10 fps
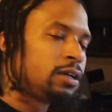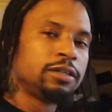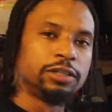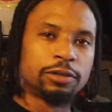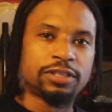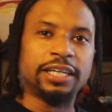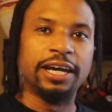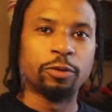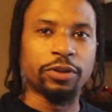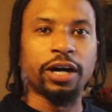you know,
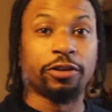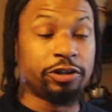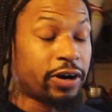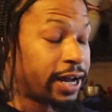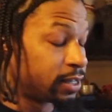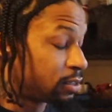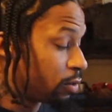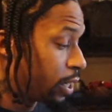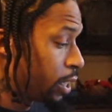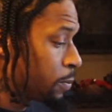together with other dragons,
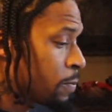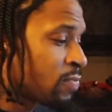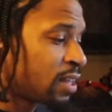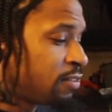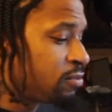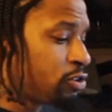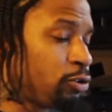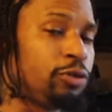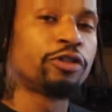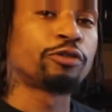okay?
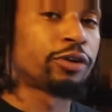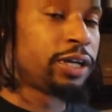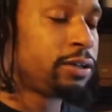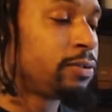2 to 3.